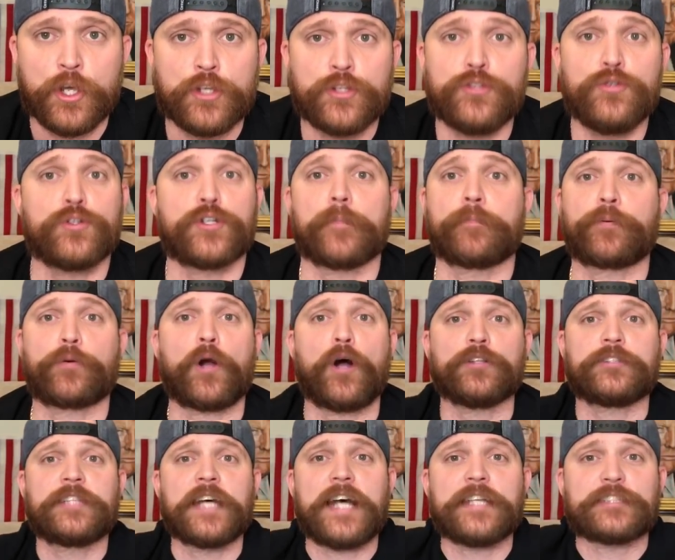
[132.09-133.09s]
You can
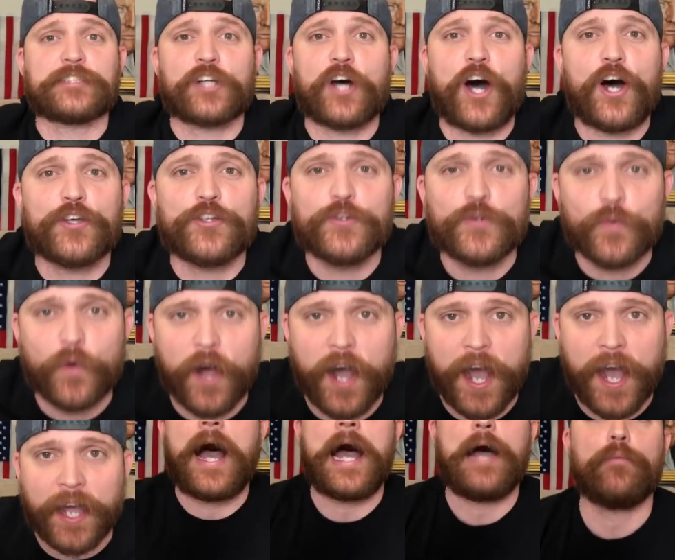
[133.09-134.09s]
protest all you want.